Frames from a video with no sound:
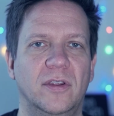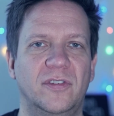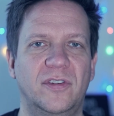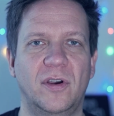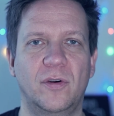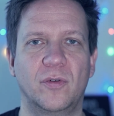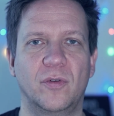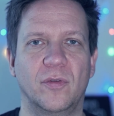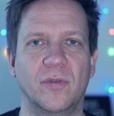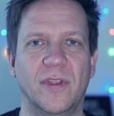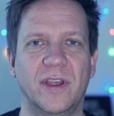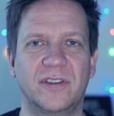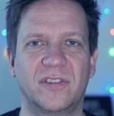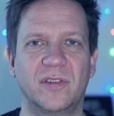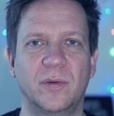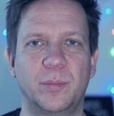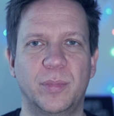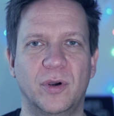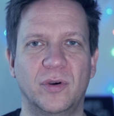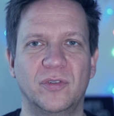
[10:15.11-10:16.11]
So that's
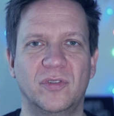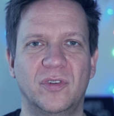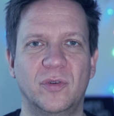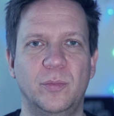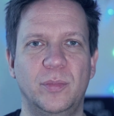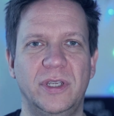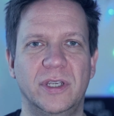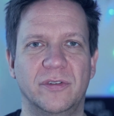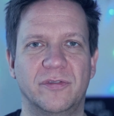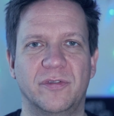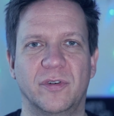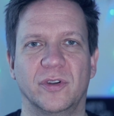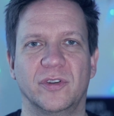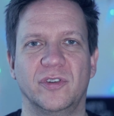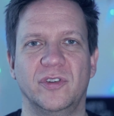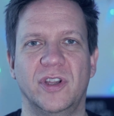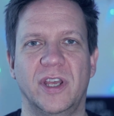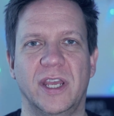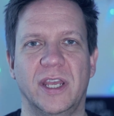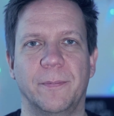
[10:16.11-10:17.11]
supposed to be it for
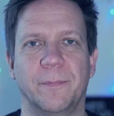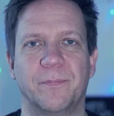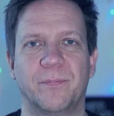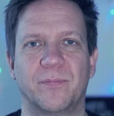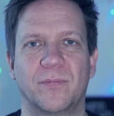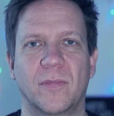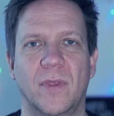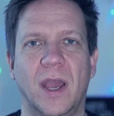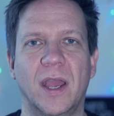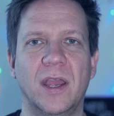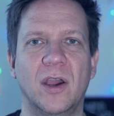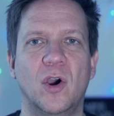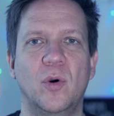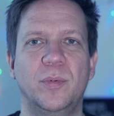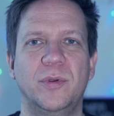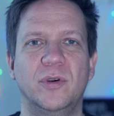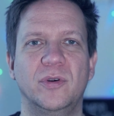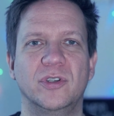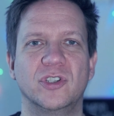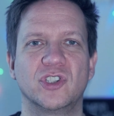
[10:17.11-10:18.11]
today. I
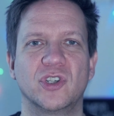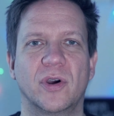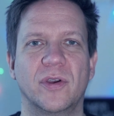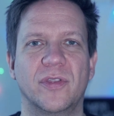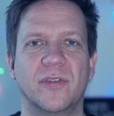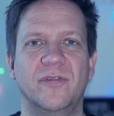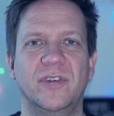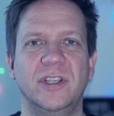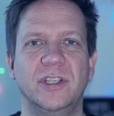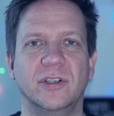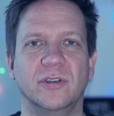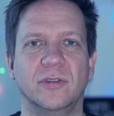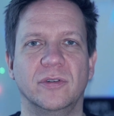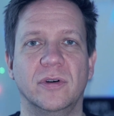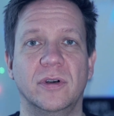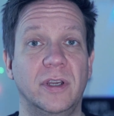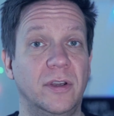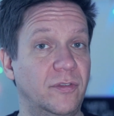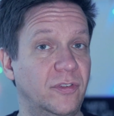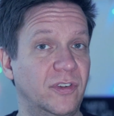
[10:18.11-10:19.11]
hope you enjoyed the
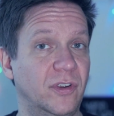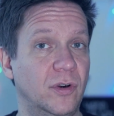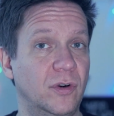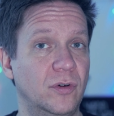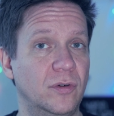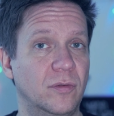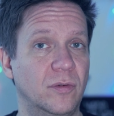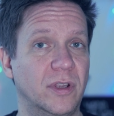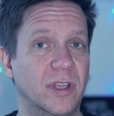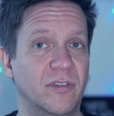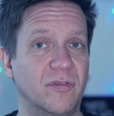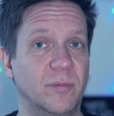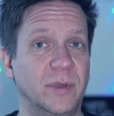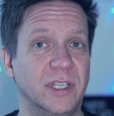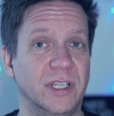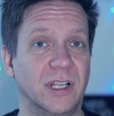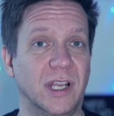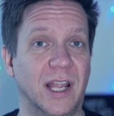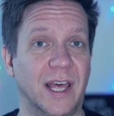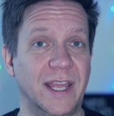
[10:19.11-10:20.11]
video. If so, give
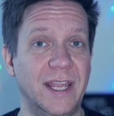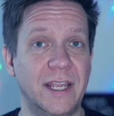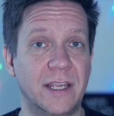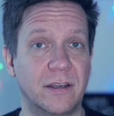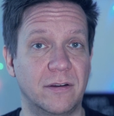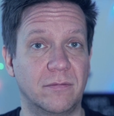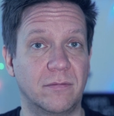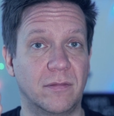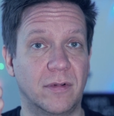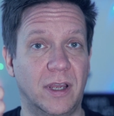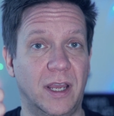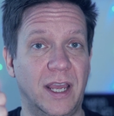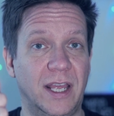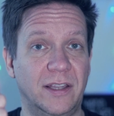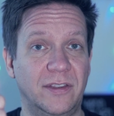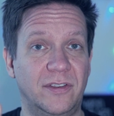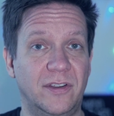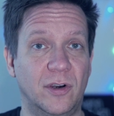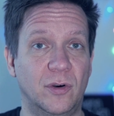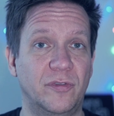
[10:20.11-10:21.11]
me a like
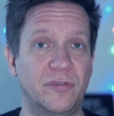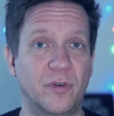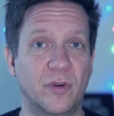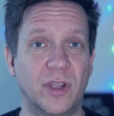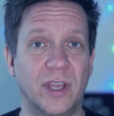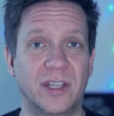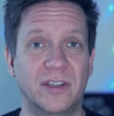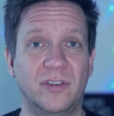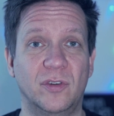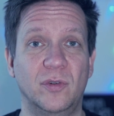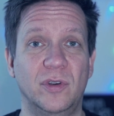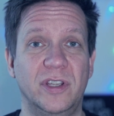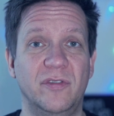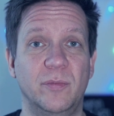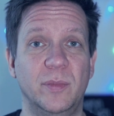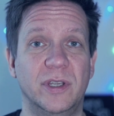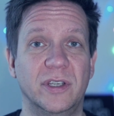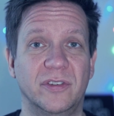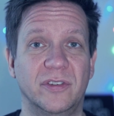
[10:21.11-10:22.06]
and don't forget to leave me a